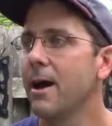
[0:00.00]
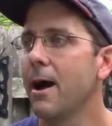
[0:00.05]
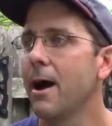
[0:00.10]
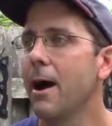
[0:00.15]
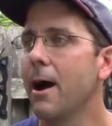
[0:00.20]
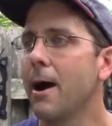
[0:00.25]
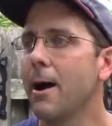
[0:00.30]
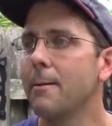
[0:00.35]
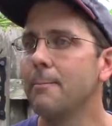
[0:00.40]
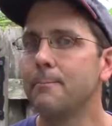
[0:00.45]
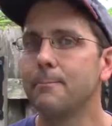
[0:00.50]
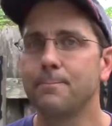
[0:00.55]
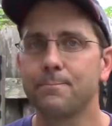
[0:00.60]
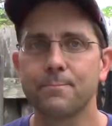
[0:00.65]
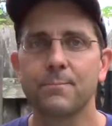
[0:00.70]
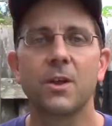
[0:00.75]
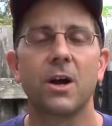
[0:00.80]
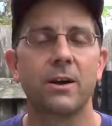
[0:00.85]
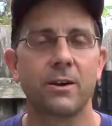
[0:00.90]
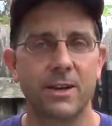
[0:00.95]

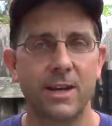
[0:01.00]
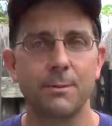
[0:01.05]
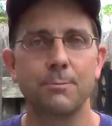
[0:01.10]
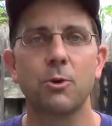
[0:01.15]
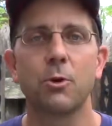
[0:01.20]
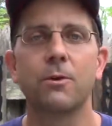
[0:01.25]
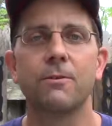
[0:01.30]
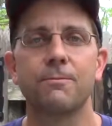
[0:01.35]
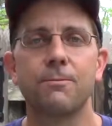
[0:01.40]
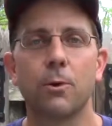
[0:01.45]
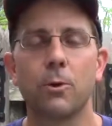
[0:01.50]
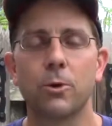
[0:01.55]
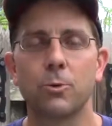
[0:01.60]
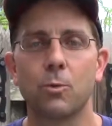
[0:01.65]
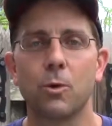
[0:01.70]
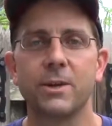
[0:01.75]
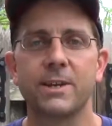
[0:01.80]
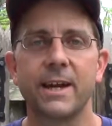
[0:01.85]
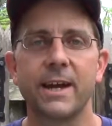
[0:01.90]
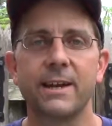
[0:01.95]
I'll keep going forward
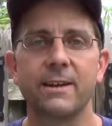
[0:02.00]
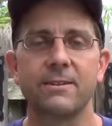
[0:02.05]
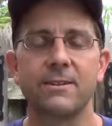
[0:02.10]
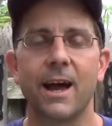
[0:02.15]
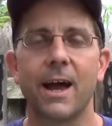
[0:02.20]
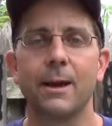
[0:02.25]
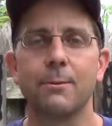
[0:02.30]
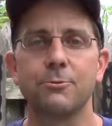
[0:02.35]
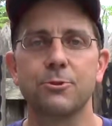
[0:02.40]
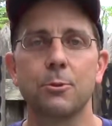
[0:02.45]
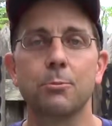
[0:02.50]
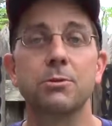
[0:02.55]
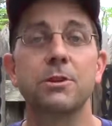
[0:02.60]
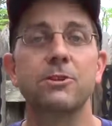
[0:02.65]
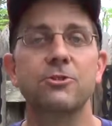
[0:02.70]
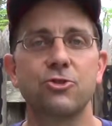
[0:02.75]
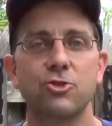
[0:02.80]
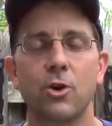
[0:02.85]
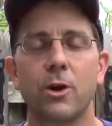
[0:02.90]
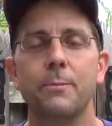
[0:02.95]
one day at a time. So
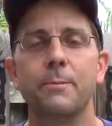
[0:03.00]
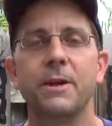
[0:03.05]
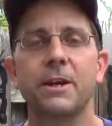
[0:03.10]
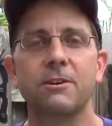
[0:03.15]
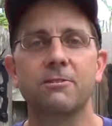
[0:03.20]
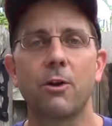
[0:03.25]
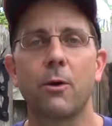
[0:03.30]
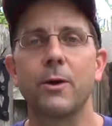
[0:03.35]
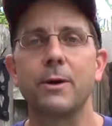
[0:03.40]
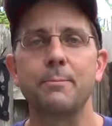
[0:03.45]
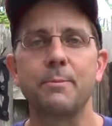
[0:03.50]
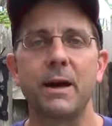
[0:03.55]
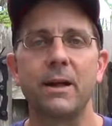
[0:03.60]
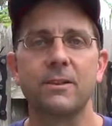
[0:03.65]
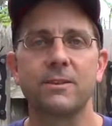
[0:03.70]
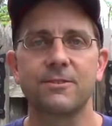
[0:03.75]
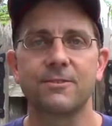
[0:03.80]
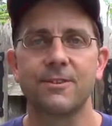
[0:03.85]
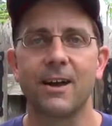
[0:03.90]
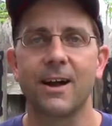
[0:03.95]
please join me at
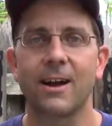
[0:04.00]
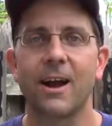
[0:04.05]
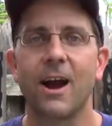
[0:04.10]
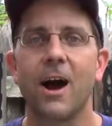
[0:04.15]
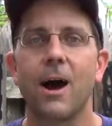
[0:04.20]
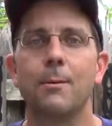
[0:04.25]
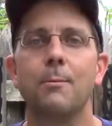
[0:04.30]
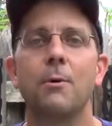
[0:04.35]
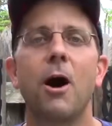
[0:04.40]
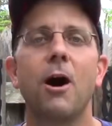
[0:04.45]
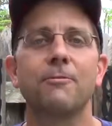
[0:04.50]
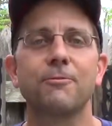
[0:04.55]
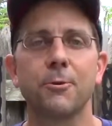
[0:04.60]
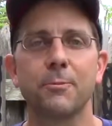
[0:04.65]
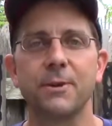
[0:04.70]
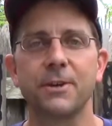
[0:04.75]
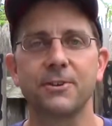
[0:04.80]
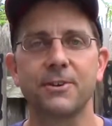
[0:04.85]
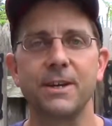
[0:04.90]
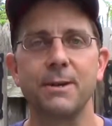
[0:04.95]
growingbalance.com. Offer
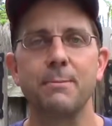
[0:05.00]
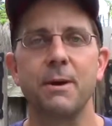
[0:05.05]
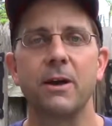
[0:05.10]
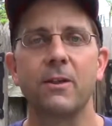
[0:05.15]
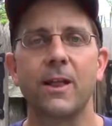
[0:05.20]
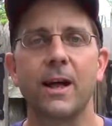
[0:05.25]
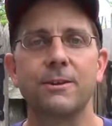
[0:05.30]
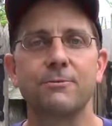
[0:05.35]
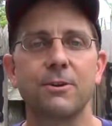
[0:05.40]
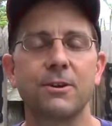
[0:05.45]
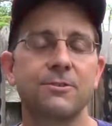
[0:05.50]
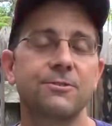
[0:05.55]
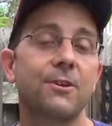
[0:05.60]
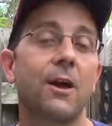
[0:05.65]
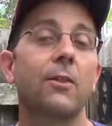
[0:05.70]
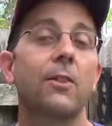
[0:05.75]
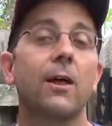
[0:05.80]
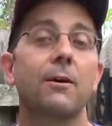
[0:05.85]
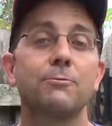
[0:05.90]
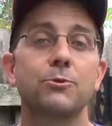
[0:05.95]
me your email address.
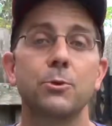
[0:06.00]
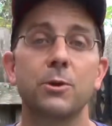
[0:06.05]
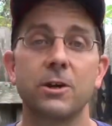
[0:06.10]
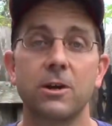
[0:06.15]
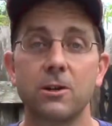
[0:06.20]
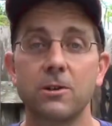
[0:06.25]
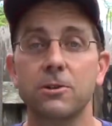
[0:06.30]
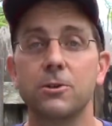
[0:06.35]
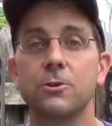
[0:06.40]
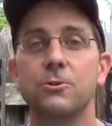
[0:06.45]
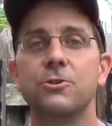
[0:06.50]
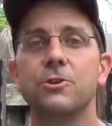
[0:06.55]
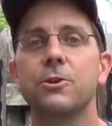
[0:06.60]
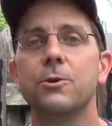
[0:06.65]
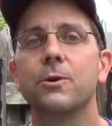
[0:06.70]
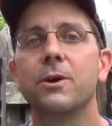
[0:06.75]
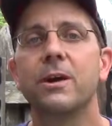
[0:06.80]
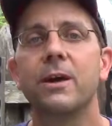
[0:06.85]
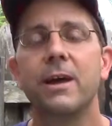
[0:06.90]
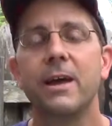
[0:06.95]
I'd love to include
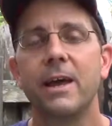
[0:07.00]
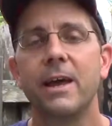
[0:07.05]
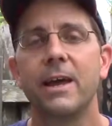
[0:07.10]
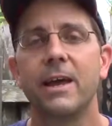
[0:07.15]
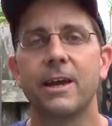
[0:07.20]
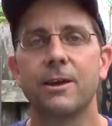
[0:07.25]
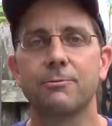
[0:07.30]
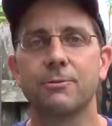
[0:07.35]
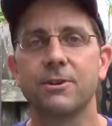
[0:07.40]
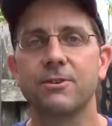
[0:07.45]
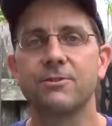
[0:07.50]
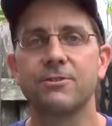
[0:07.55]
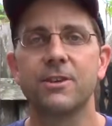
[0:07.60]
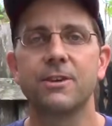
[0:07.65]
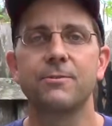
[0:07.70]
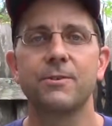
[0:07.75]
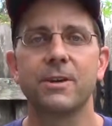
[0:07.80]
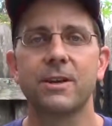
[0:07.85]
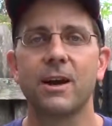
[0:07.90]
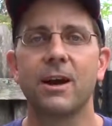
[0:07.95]
you in
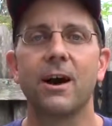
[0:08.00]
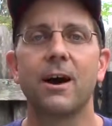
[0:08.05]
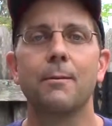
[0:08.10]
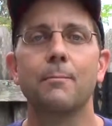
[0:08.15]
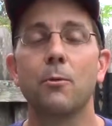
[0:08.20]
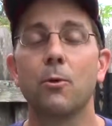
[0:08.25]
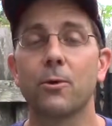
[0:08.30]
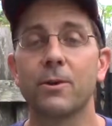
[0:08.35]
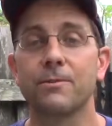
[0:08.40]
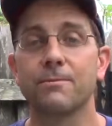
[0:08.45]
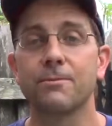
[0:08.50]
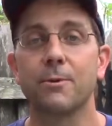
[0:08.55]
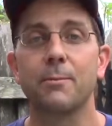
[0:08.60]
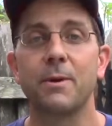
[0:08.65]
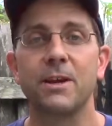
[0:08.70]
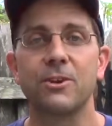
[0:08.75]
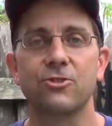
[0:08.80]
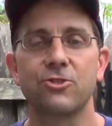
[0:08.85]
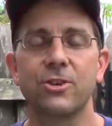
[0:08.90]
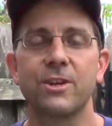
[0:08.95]
receiving more
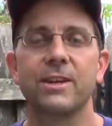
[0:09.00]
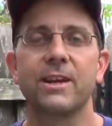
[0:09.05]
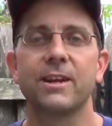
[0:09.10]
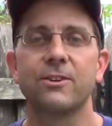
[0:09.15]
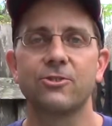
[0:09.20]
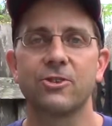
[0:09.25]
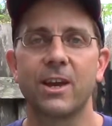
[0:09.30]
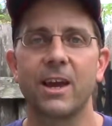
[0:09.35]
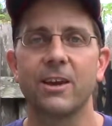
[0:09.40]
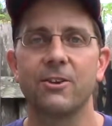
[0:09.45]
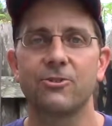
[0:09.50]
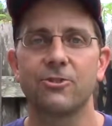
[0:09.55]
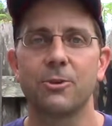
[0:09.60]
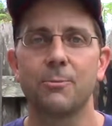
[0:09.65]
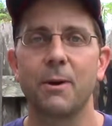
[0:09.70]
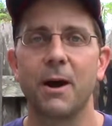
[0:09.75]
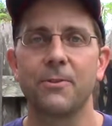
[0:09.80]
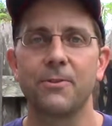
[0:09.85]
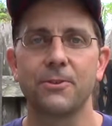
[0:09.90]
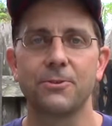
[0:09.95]
information and education
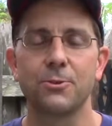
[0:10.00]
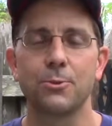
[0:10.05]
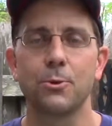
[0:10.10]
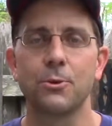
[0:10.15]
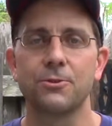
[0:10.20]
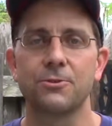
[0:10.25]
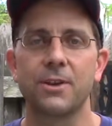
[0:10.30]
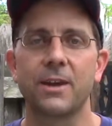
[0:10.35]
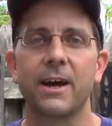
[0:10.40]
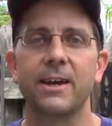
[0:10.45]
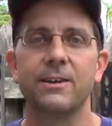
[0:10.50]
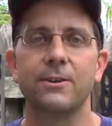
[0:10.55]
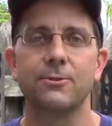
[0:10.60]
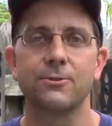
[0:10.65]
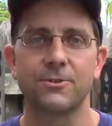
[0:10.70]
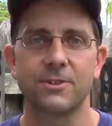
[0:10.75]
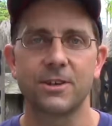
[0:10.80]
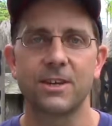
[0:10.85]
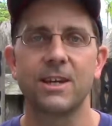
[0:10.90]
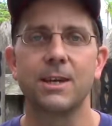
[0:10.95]
about the tools that I
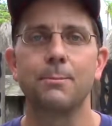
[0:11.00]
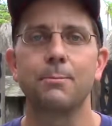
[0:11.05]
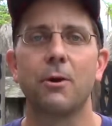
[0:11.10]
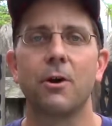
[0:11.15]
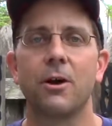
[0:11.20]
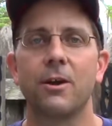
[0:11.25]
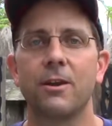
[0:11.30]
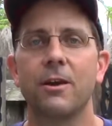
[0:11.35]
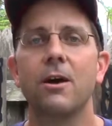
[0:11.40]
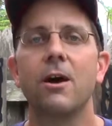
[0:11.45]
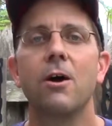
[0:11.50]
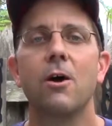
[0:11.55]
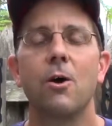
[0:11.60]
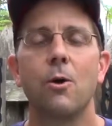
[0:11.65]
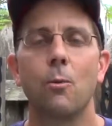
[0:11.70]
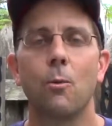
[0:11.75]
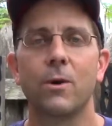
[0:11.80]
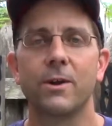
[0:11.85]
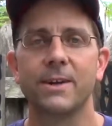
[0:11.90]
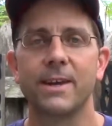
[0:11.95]
use to keep on
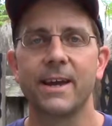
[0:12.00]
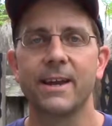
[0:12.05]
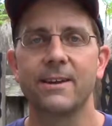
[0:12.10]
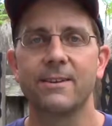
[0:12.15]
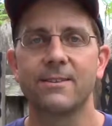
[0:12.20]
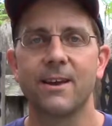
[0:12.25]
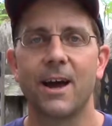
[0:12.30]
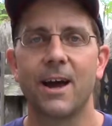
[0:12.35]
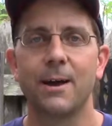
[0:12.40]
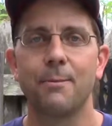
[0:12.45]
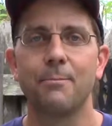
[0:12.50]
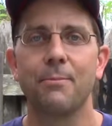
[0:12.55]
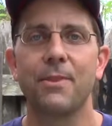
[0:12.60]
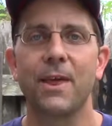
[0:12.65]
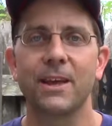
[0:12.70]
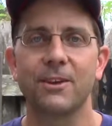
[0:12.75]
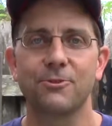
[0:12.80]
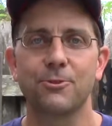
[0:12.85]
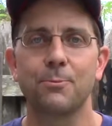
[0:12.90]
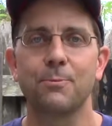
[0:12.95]
one day at a time.
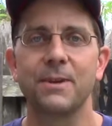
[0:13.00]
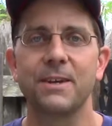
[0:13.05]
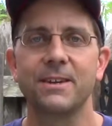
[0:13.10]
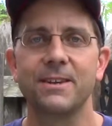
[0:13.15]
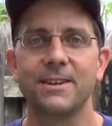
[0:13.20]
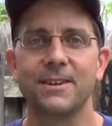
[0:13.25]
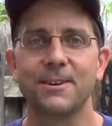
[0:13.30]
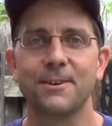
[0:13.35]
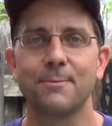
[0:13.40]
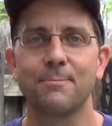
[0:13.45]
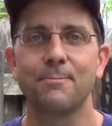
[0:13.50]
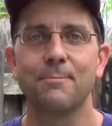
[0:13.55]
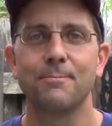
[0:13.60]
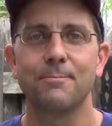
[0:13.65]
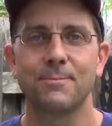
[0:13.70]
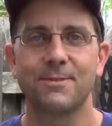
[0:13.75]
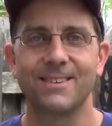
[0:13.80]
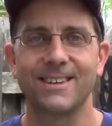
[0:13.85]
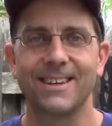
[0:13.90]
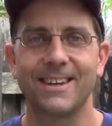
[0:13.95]
Thanks for being here.
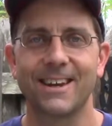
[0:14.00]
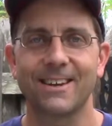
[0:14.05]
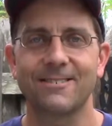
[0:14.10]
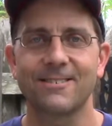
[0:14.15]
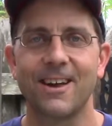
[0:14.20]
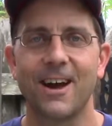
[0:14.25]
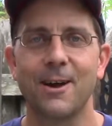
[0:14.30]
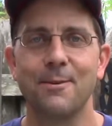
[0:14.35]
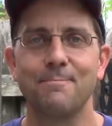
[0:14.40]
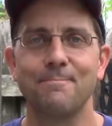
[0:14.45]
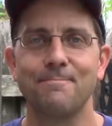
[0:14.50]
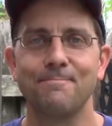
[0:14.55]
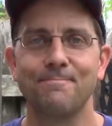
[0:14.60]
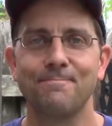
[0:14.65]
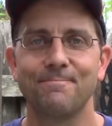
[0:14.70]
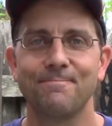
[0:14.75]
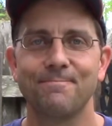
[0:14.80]
See you next time.